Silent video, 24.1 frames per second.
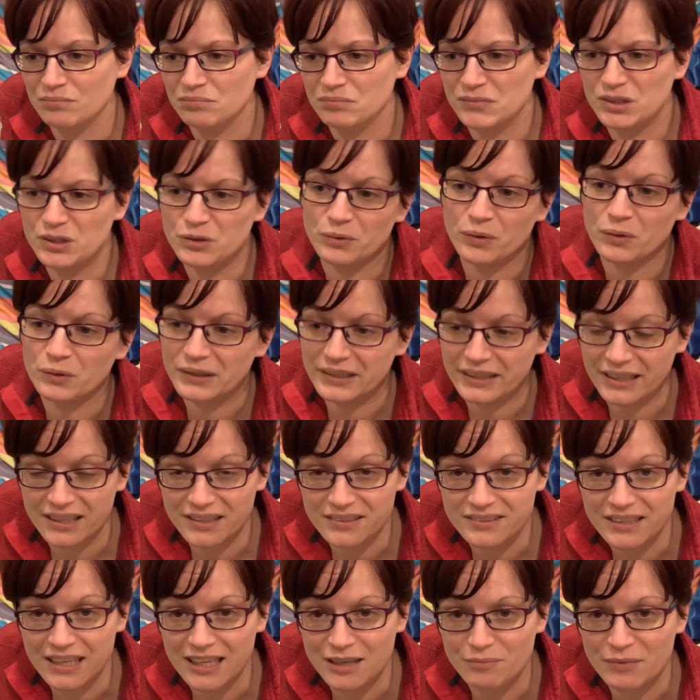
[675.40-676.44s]
You only get a
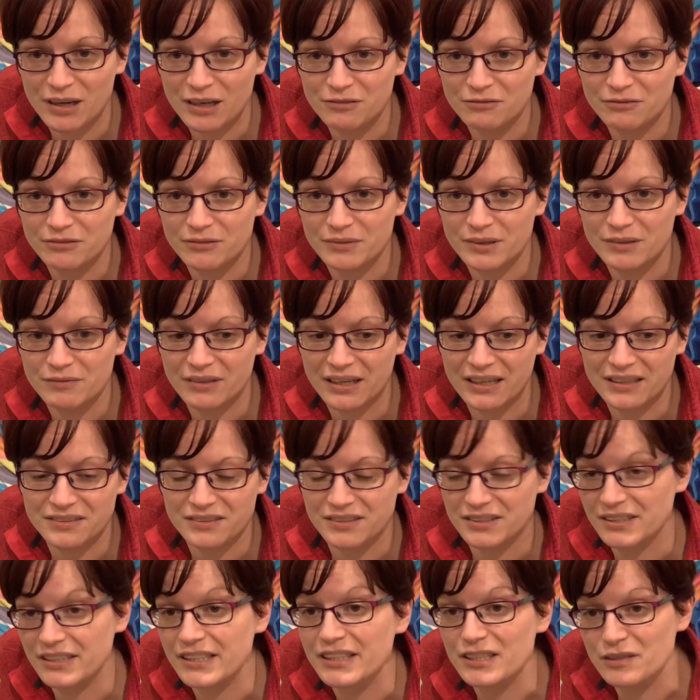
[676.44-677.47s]
set amount from the vets
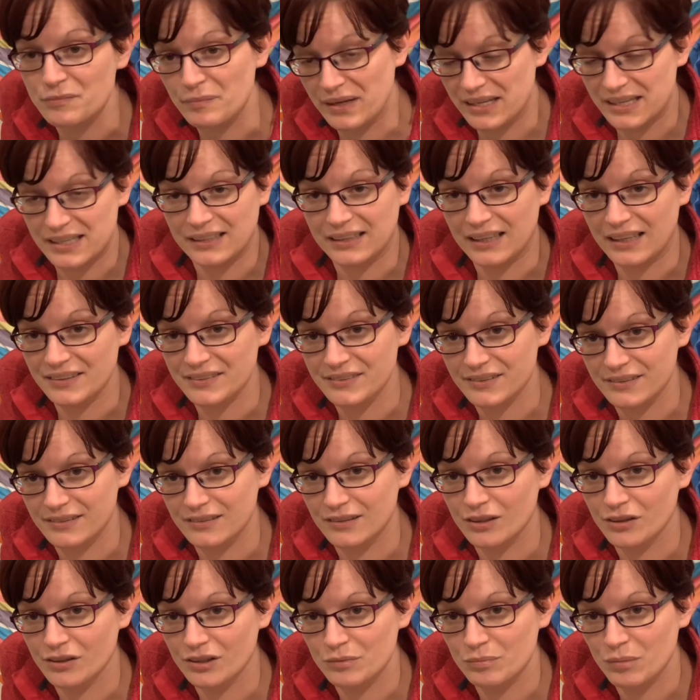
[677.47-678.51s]
and you need to make it last as
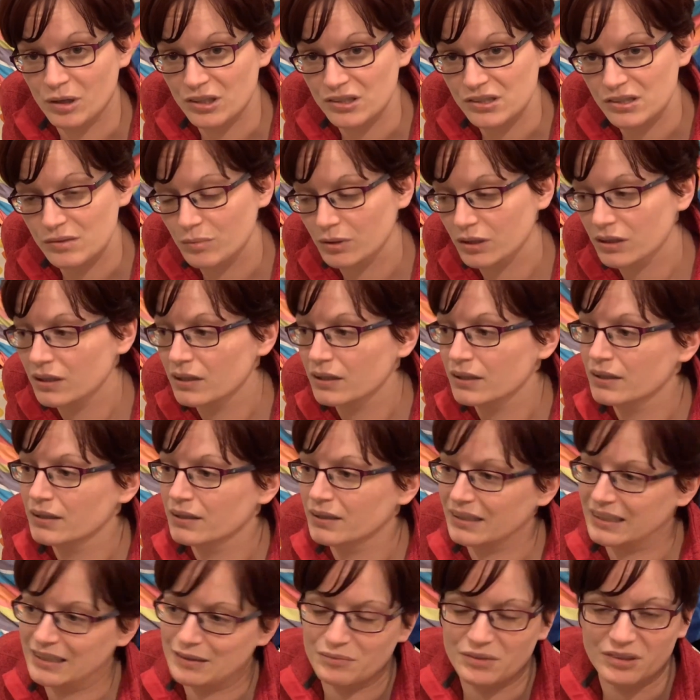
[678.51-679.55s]
long as possible
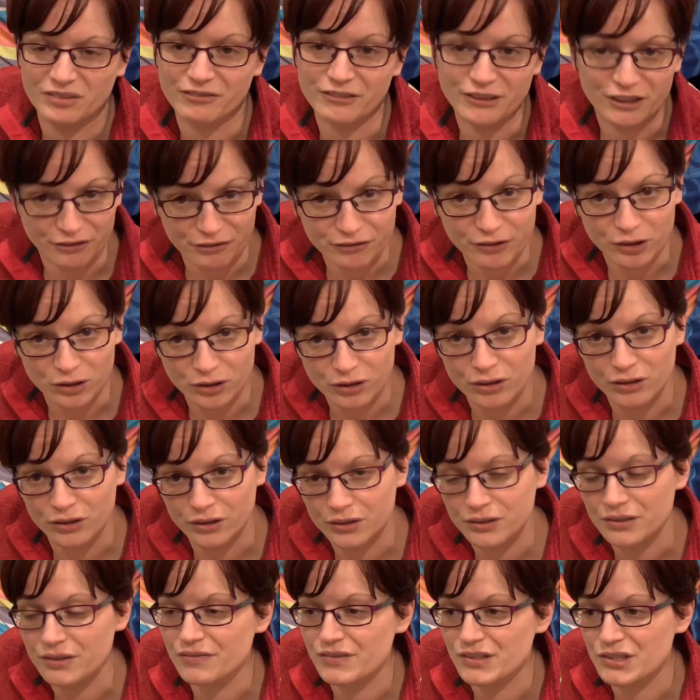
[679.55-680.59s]
for the full
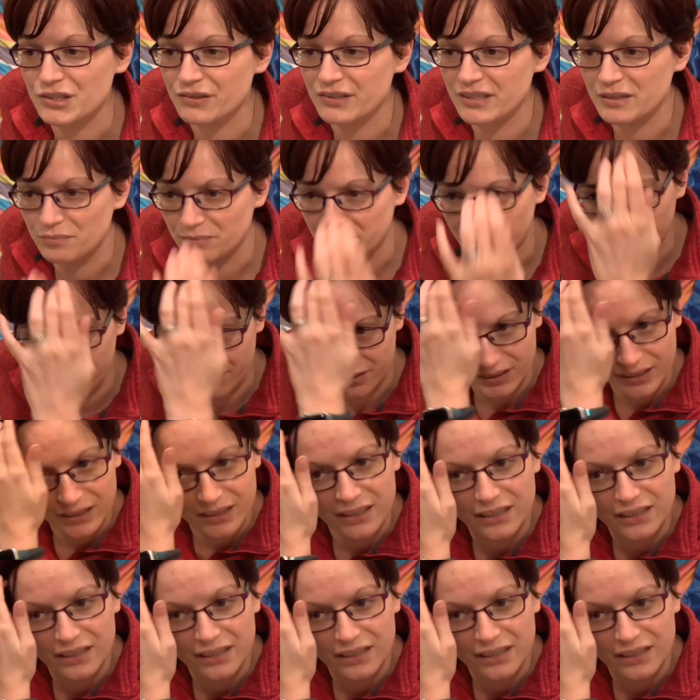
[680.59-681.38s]
course of the treatment.